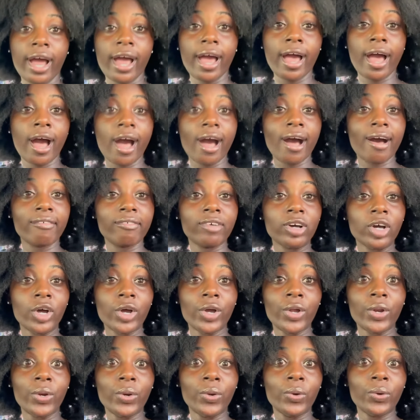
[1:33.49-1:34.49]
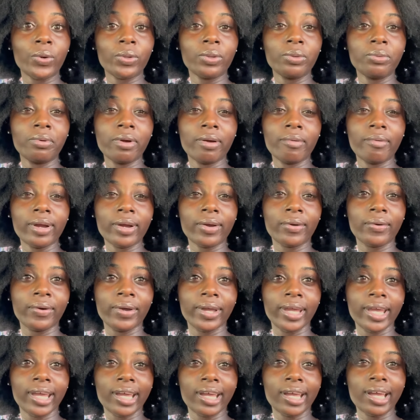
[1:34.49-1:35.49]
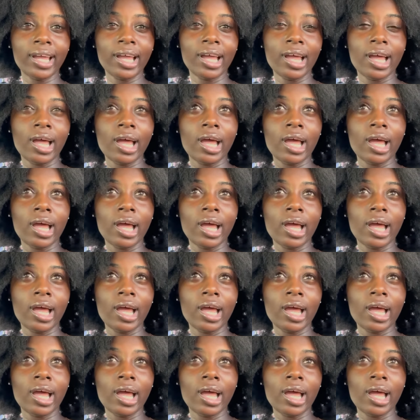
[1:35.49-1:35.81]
I have no clue where we're going.